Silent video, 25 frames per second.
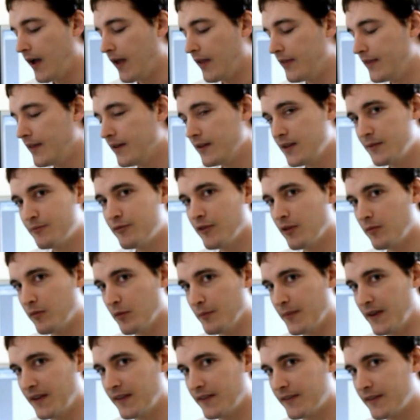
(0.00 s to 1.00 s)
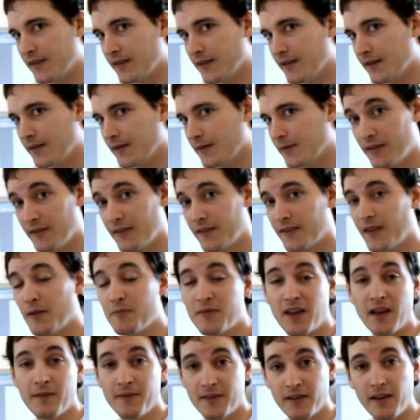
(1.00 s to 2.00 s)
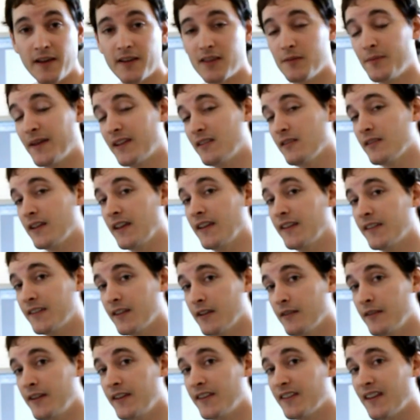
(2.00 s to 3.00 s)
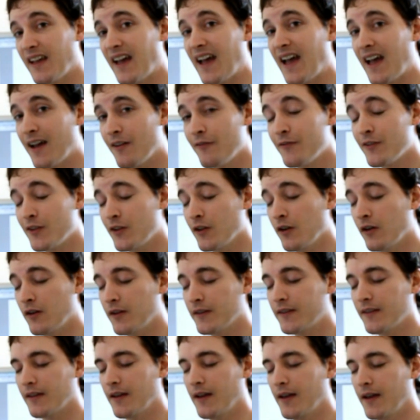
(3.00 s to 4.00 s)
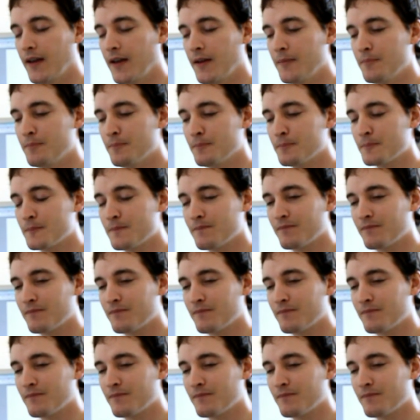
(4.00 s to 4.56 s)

The only problem is that some games like the Metal Gear series have got an